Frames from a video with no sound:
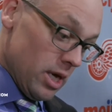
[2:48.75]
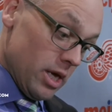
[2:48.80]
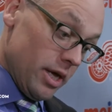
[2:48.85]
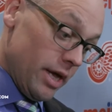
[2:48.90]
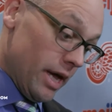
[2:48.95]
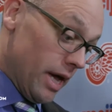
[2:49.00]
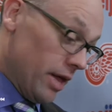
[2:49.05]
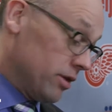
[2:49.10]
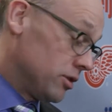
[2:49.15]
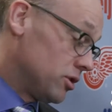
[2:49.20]

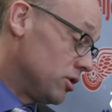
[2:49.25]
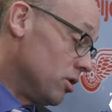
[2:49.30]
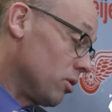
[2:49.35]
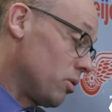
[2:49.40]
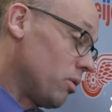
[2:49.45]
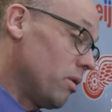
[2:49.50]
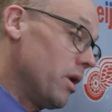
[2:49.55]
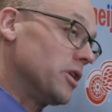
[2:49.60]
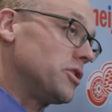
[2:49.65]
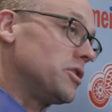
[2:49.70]
Yeah, there's
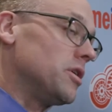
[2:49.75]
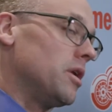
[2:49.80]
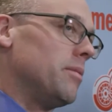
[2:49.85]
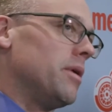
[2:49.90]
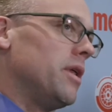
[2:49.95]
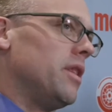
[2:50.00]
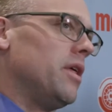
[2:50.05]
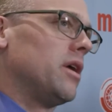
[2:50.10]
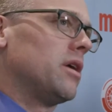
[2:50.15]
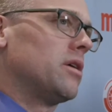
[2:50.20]
no question. I
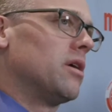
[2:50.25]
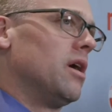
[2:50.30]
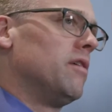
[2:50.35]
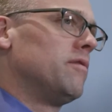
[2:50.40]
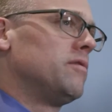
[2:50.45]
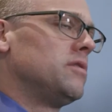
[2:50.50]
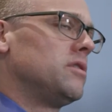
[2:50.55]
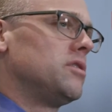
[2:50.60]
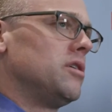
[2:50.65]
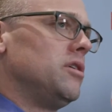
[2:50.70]
mean, I think
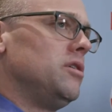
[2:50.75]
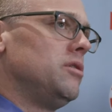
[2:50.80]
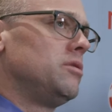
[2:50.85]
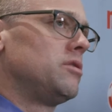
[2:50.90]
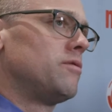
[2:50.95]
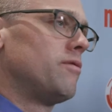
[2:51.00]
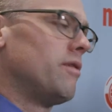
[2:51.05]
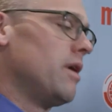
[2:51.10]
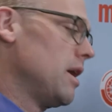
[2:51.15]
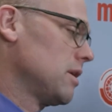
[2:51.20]
confidence is a
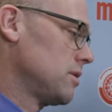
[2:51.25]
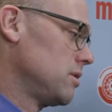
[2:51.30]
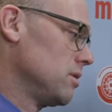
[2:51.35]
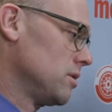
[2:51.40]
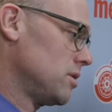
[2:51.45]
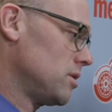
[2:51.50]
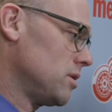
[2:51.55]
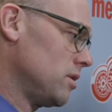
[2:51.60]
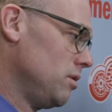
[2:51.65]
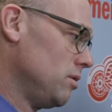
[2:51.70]
huge
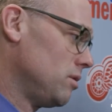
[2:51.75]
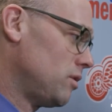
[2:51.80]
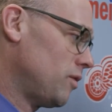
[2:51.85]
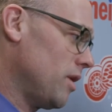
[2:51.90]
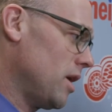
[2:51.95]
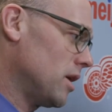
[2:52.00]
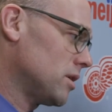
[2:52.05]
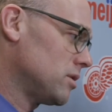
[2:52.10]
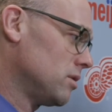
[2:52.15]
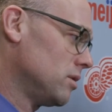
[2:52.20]
factor. It's a huge
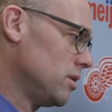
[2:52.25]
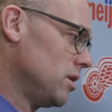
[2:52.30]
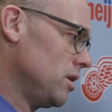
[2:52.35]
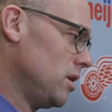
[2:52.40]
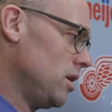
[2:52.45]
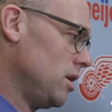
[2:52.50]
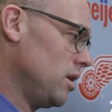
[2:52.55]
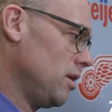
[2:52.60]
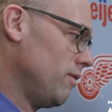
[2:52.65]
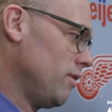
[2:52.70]
factor
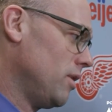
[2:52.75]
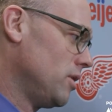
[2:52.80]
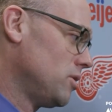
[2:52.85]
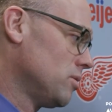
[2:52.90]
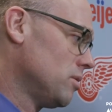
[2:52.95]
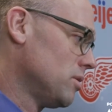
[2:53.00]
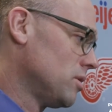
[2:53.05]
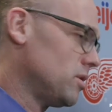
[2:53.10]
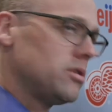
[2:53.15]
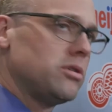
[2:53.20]
in
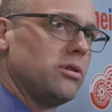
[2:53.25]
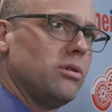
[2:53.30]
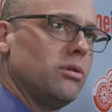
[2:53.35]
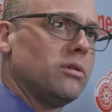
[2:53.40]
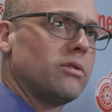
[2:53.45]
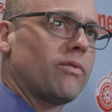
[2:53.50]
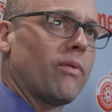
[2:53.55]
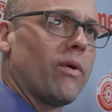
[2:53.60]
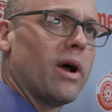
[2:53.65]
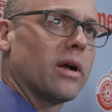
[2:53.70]
individuals. It's a
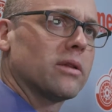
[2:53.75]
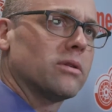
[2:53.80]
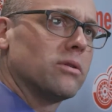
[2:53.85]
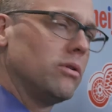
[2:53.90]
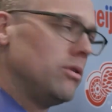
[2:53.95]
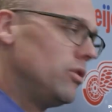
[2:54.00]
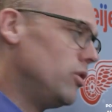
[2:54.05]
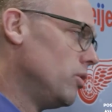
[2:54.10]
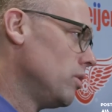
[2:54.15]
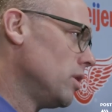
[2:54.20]
huge
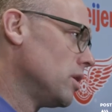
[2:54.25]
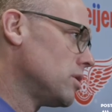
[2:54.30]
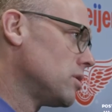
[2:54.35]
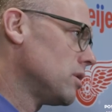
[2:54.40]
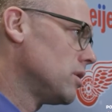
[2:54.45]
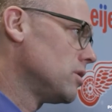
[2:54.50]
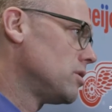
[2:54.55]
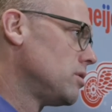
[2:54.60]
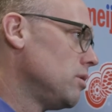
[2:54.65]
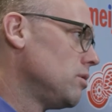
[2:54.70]
factor in
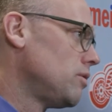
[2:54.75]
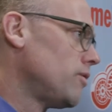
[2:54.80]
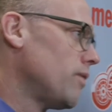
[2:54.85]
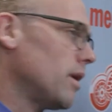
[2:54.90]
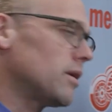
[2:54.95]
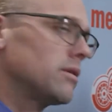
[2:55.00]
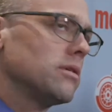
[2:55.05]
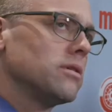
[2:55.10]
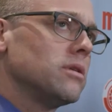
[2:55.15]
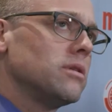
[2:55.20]
units, and it's a huge
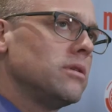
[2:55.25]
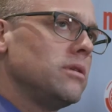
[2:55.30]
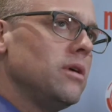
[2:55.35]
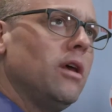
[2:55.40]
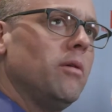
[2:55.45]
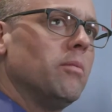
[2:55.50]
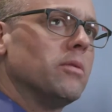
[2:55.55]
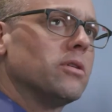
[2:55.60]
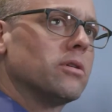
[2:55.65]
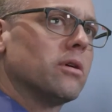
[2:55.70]
factor as a
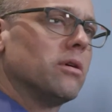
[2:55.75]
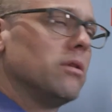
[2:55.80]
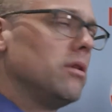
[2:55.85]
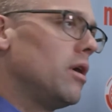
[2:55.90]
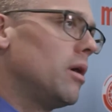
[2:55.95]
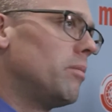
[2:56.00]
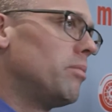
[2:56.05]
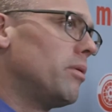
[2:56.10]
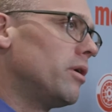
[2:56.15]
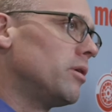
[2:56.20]
team. And
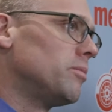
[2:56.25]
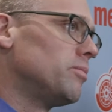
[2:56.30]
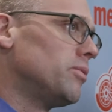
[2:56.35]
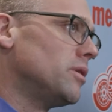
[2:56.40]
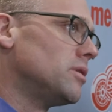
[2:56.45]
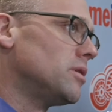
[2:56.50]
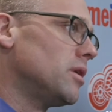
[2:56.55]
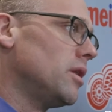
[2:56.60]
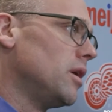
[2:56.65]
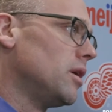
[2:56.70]
certainly our power
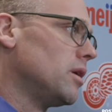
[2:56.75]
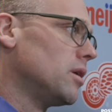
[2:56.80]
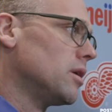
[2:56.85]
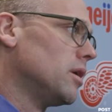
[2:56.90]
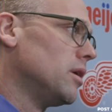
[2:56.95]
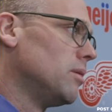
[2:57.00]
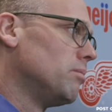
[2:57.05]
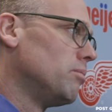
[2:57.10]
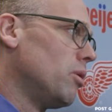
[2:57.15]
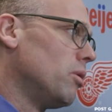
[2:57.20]
plays, I think,
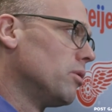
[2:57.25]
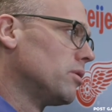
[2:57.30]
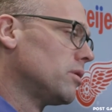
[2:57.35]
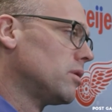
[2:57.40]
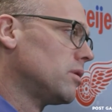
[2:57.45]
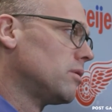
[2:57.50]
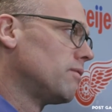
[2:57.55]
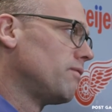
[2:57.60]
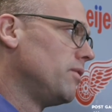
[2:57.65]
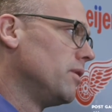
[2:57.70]

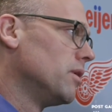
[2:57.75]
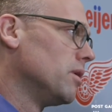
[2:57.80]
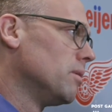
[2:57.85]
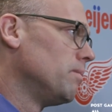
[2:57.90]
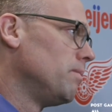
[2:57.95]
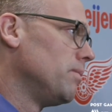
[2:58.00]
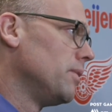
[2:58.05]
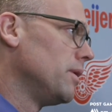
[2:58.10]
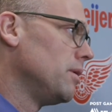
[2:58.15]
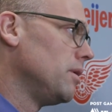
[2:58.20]
both
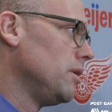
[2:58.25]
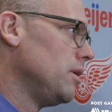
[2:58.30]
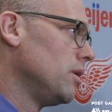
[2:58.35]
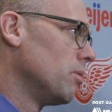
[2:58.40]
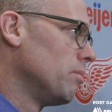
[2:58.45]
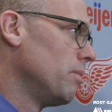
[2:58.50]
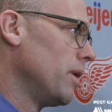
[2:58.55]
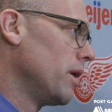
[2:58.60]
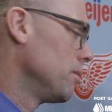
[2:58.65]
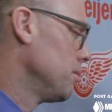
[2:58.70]
feel, you
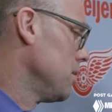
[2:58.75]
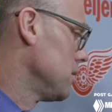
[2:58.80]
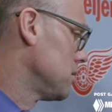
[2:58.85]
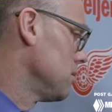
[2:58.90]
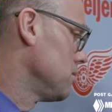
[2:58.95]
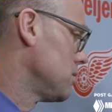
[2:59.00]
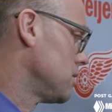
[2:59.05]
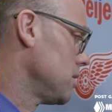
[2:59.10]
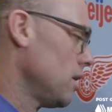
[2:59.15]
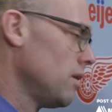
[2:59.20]
know, better about
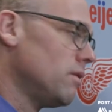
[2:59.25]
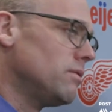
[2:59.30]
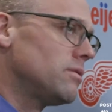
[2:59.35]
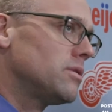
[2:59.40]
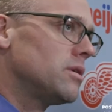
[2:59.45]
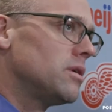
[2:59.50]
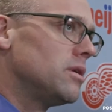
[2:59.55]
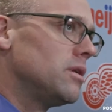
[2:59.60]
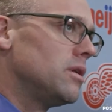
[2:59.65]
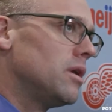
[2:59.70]

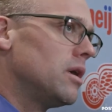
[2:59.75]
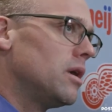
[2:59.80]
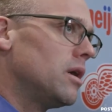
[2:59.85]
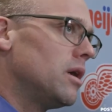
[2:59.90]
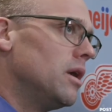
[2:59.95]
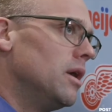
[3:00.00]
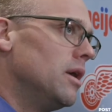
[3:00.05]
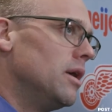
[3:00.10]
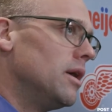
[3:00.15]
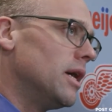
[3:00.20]
themselves and
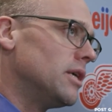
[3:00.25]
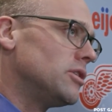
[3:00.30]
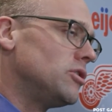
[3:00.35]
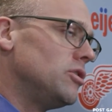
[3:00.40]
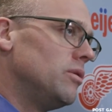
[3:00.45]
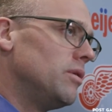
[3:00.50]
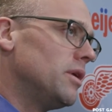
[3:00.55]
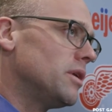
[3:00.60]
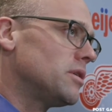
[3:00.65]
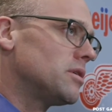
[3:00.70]
as
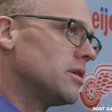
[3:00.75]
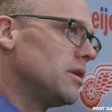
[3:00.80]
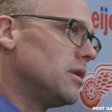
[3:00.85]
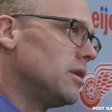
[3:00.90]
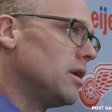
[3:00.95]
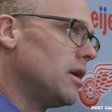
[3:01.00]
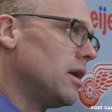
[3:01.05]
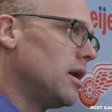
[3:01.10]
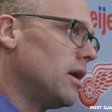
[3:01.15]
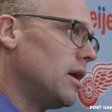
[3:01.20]
units, and